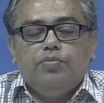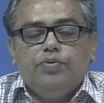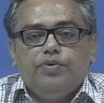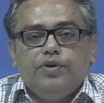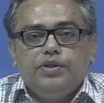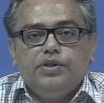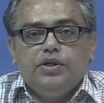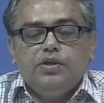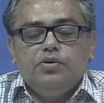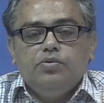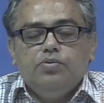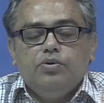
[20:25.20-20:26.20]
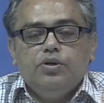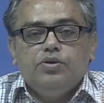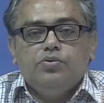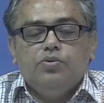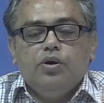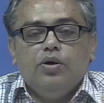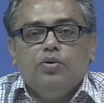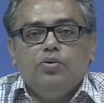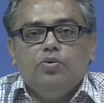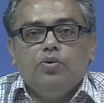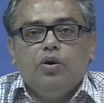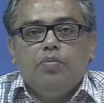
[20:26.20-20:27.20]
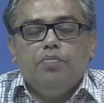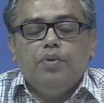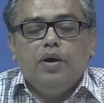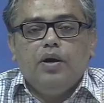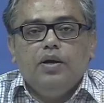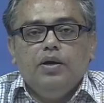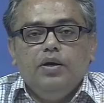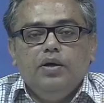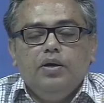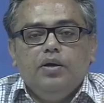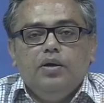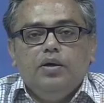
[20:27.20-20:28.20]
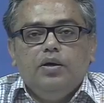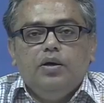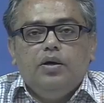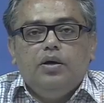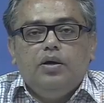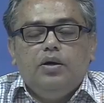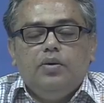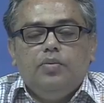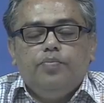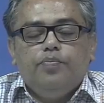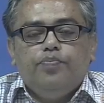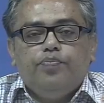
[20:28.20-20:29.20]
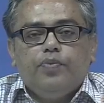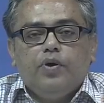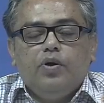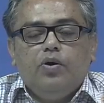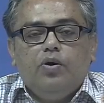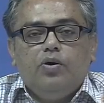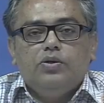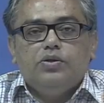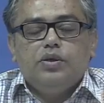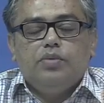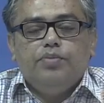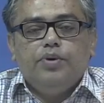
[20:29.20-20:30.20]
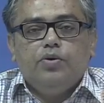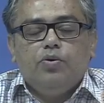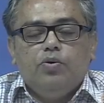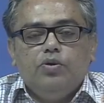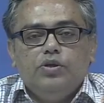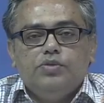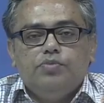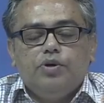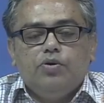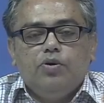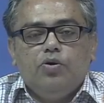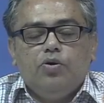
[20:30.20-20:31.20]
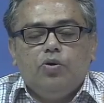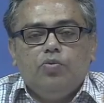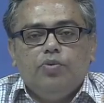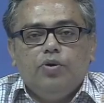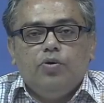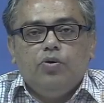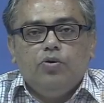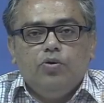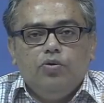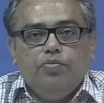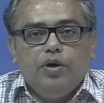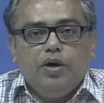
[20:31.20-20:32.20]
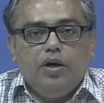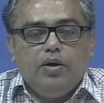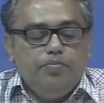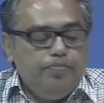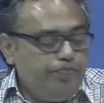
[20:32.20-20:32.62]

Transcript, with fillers: professional who is going to comply um, or submit all this particular document on your behalf